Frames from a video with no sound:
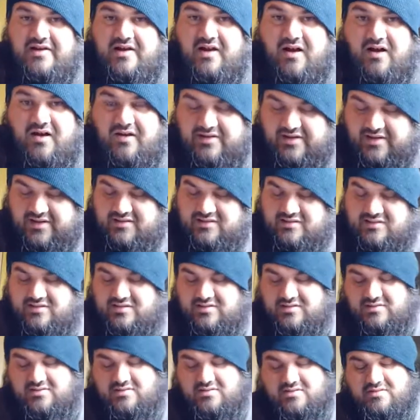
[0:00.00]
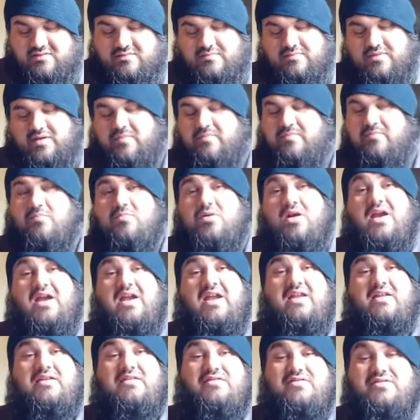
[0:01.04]
Hawkins. My
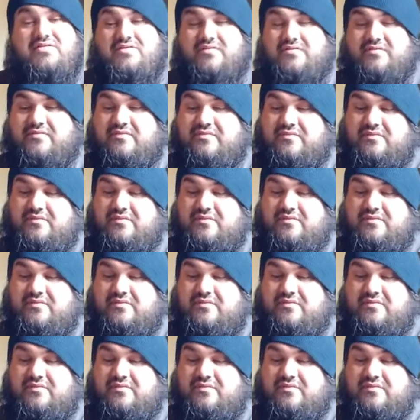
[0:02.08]
brain just,